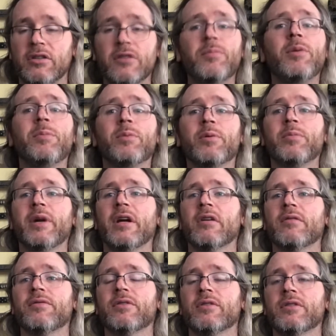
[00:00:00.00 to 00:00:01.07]
Just be
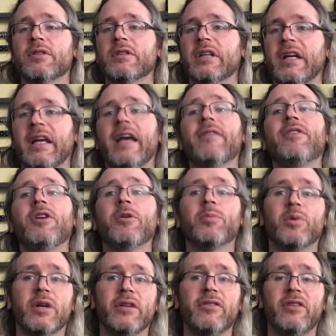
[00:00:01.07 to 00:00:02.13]
prepared for a heftier
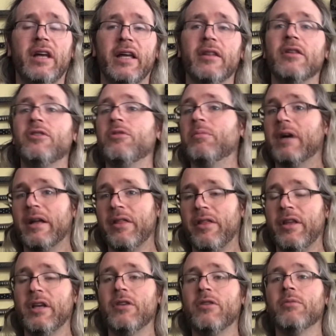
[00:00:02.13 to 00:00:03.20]
price tag than you might
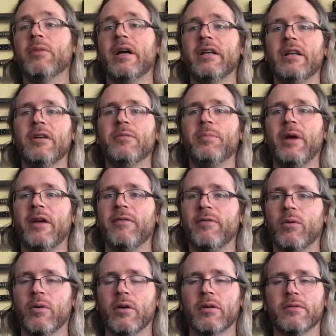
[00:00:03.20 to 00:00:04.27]
think you might need to pay
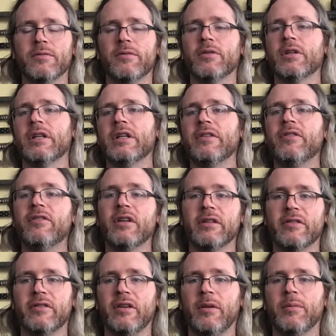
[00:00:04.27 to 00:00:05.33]
for a stunt
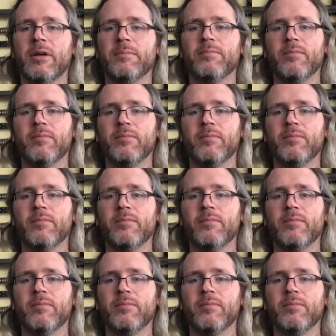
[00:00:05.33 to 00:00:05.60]
saber.